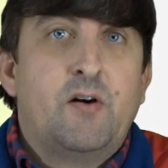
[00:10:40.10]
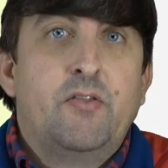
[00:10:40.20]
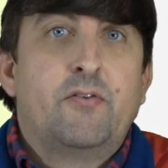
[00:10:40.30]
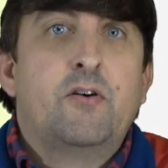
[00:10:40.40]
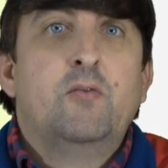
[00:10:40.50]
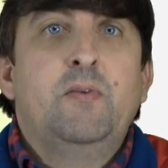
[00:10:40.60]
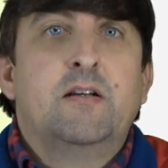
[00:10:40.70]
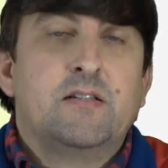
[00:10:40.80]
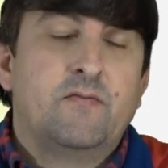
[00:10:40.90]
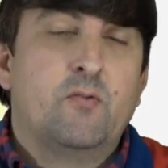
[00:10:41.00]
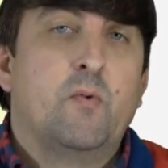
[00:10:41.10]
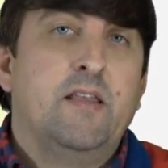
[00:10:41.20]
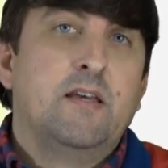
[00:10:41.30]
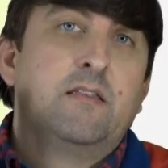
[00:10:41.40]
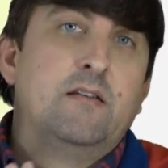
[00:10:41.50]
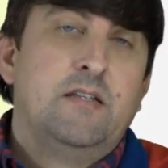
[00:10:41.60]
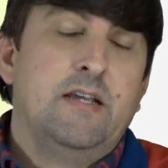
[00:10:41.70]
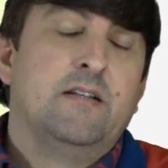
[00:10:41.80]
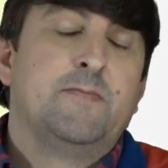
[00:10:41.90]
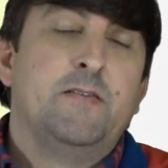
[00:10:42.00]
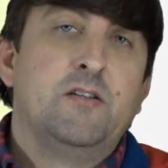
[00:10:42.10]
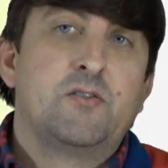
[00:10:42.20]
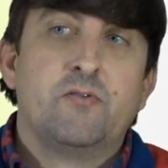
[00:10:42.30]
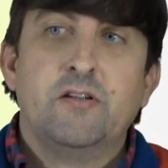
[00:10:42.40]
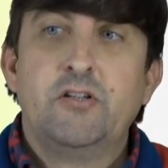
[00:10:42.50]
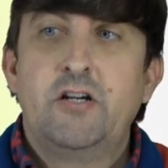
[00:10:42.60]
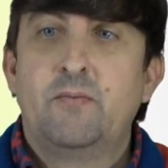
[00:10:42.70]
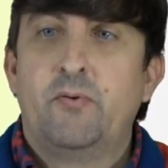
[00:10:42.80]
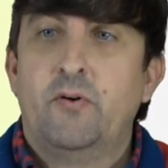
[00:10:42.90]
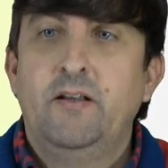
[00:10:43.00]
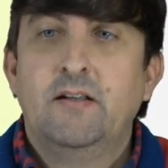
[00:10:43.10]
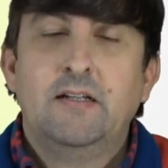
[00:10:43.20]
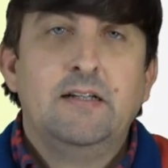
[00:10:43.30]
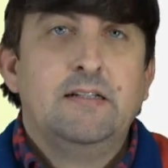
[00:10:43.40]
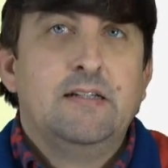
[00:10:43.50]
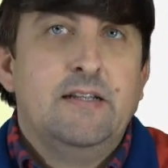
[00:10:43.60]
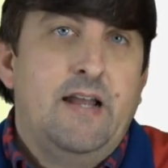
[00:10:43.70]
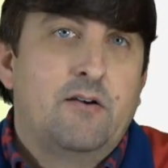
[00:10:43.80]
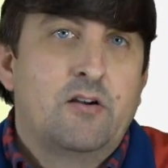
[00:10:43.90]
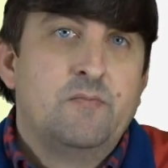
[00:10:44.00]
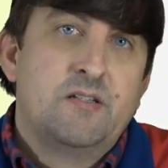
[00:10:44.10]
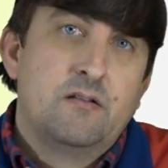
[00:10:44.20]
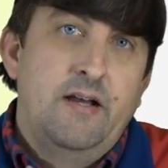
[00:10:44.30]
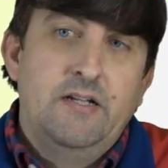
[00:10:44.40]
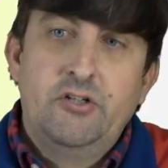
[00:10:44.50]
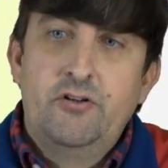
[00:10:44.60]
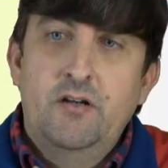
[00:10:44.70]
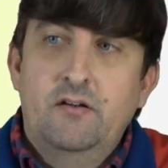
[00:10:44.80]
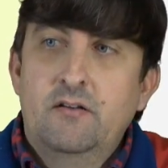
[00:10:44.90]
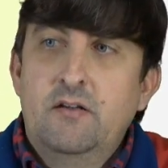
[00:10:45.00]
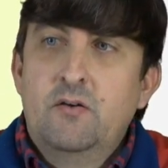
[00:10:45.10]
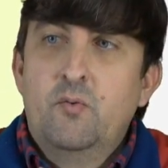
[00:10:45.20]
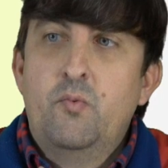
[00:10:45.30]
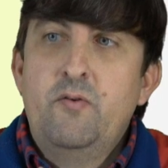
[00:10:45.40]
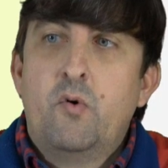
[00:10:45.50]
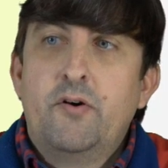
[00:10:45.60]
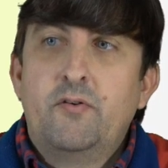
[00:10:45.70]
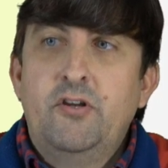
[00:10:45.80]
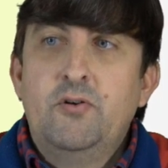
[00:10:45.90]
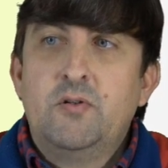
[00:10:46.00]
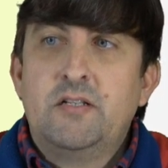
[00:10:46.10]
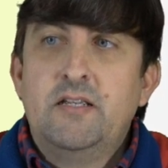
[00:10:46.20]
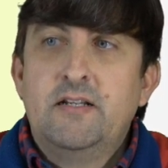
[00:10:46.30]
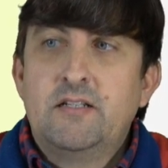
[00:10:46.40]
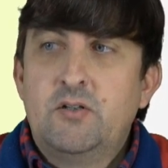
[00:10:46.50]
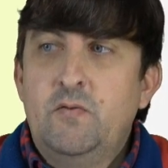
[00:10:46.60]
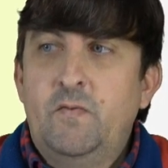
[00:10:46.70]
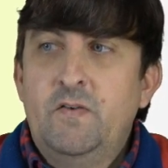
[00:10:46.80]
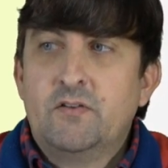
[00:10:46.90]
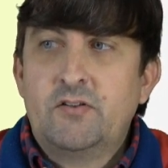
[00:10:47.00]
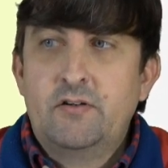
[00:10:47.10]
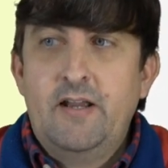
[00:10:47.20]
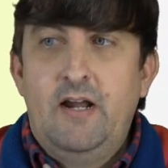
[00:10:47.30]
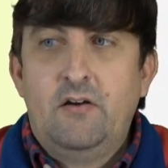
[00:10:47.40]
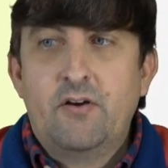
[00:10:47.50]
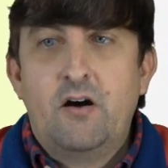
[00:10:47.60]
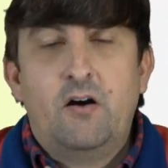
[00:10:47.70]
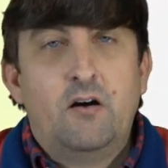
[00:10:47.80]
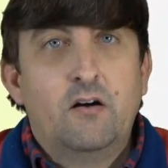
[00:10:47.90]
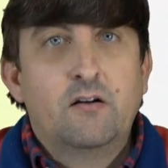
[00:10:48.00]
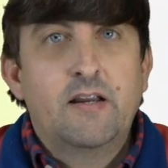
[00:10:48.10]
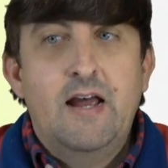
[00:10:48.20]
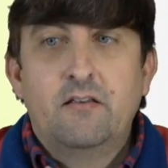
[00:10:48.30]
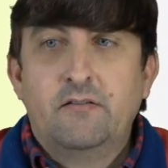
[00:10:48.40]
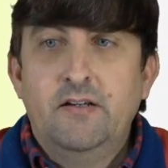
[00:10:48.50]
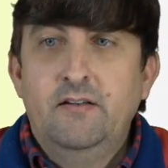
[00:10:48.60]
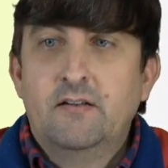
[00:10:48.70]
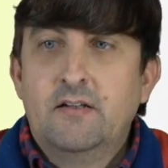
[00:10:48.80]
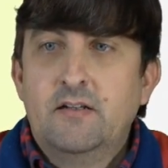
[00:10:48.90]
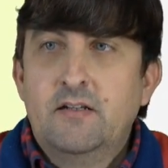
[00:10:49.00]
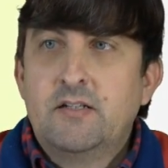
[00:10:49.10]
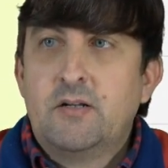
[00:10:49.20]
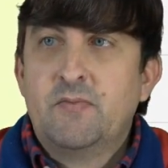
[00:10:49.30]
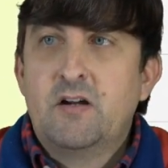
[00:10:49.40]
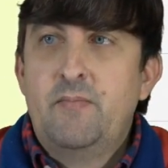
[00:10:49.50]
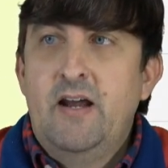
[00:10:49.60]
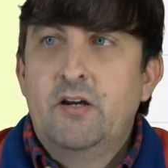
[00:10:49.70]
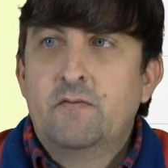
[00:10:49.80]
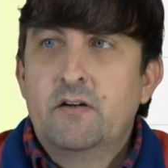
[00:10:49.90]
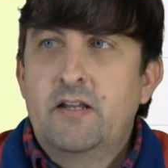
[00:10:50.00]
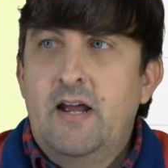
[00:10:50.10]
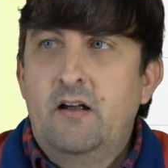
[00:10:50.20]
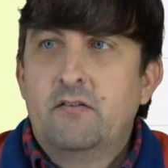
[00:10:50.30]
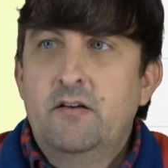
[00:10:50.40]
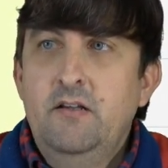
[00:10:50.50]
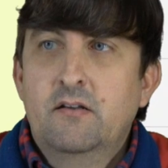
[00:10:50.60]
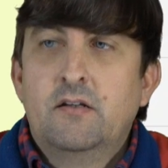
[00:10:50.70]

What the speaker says: on their own because of the way that the data is being stored in SharePoint. Now comes the last trick. We want to use this to filter down our gallery. So I'm going to come back over to gallery.